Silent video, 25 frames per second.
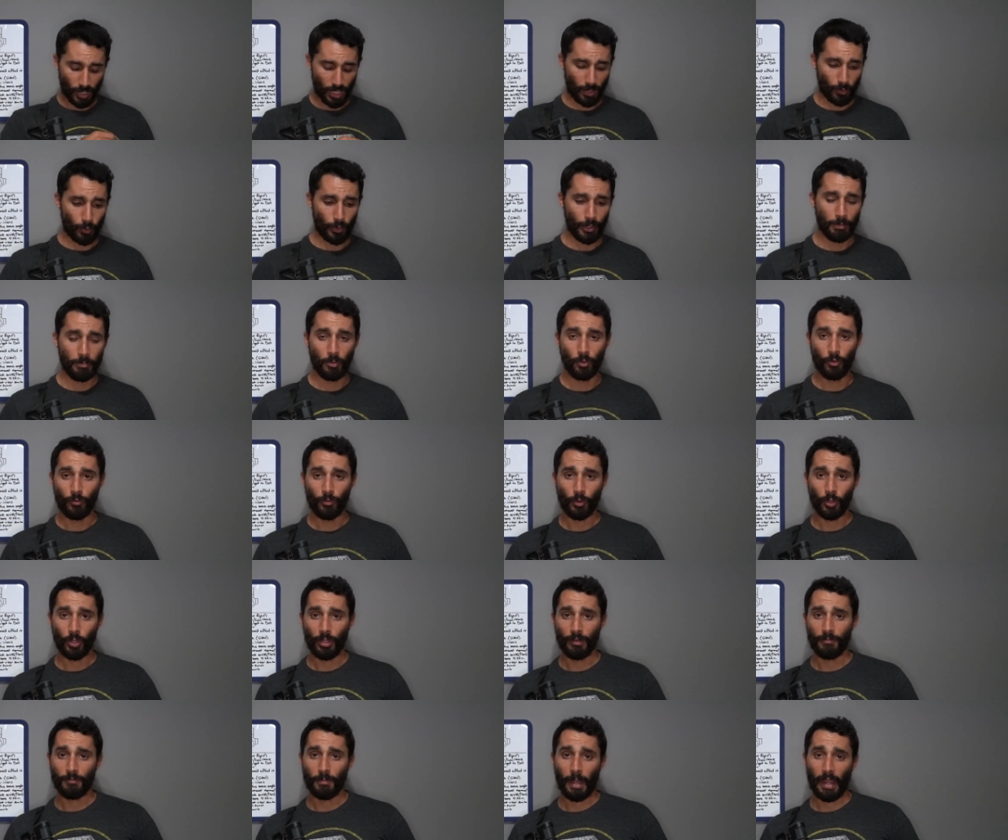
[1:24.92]

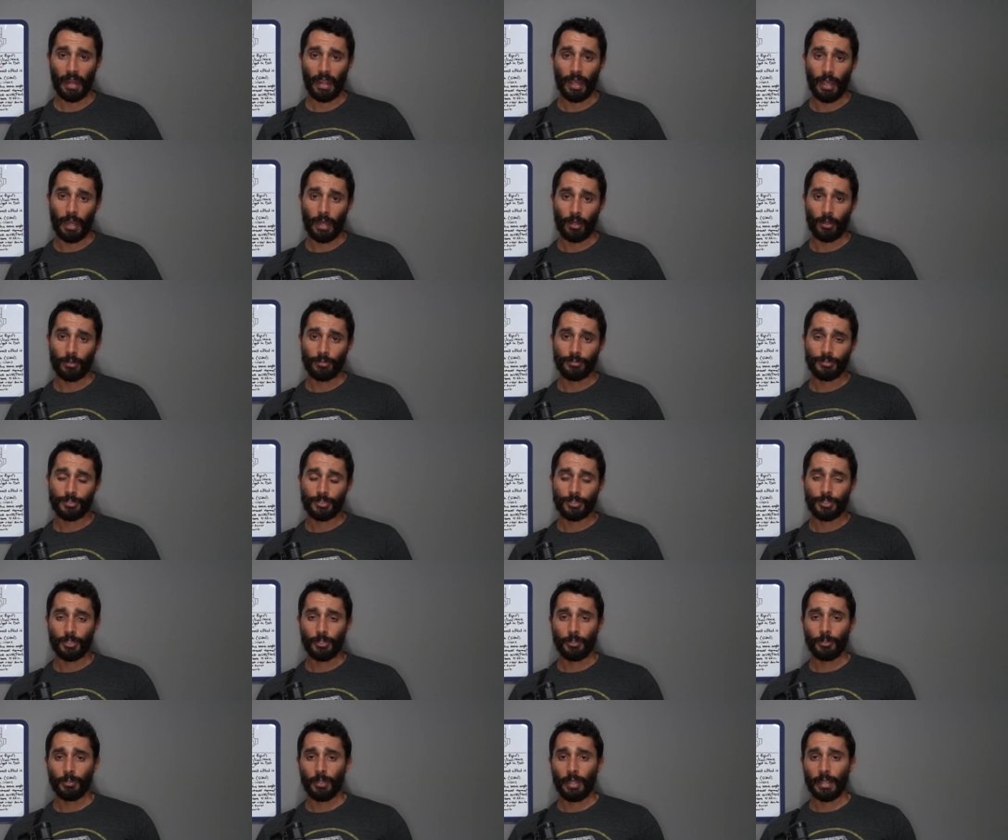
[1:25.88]
removal of my irons,
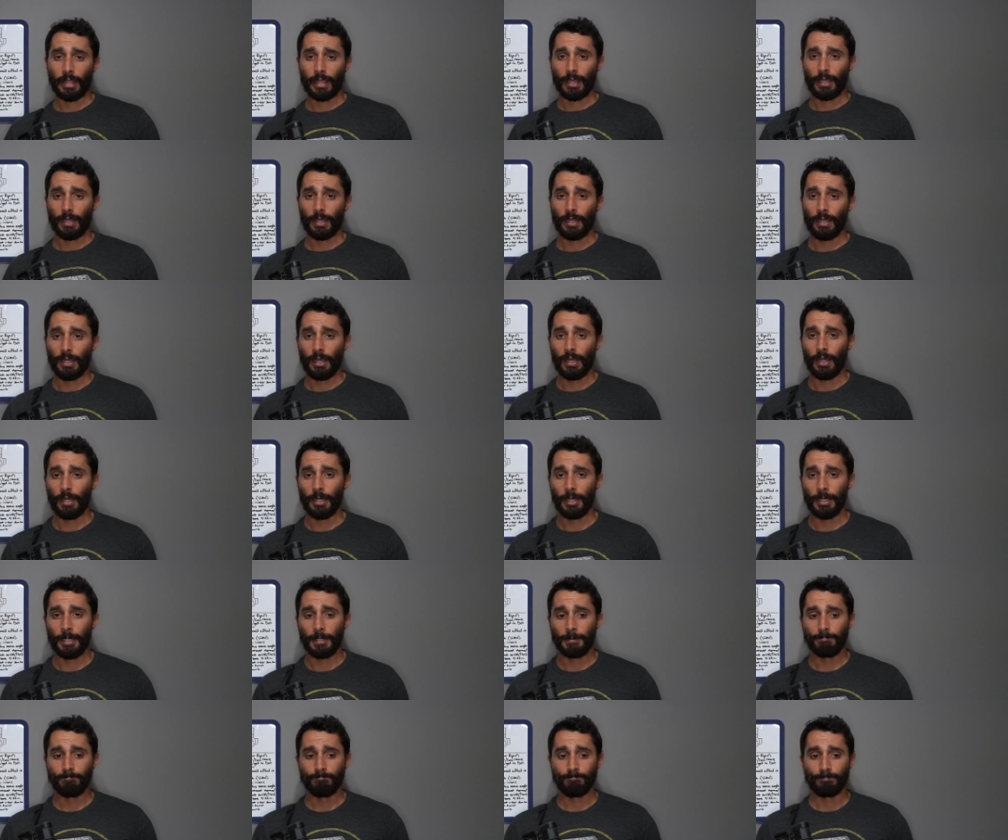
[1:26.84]
so like
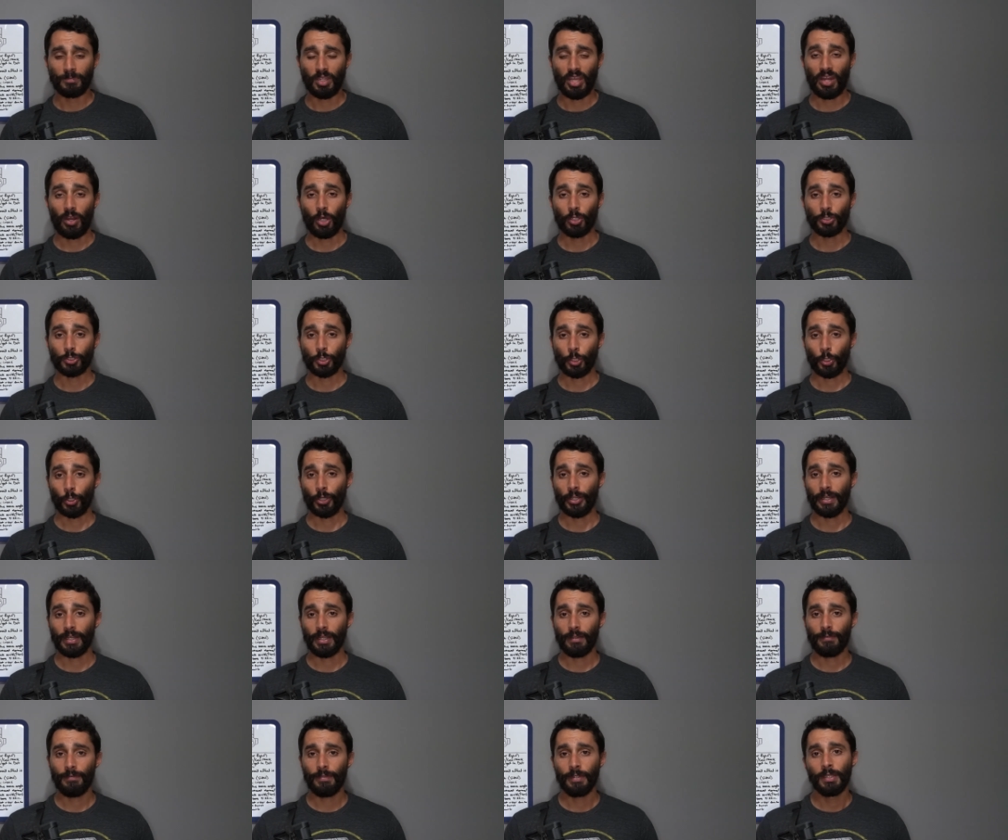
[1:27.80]
a an
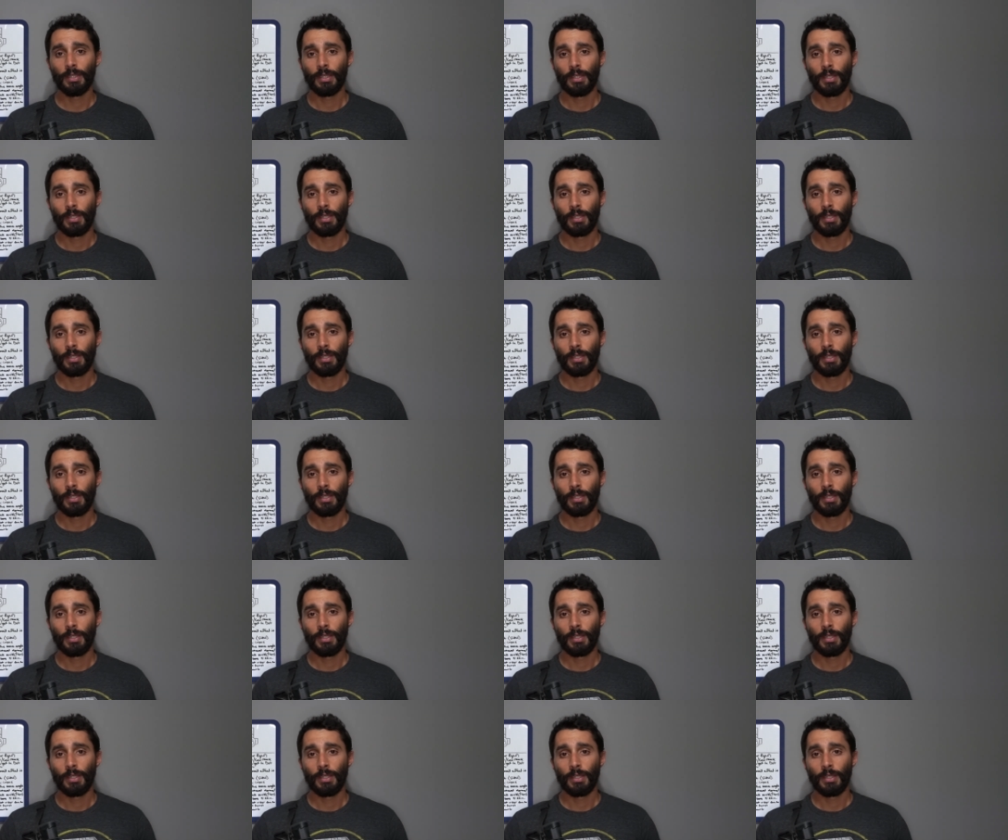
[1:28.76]
alternative,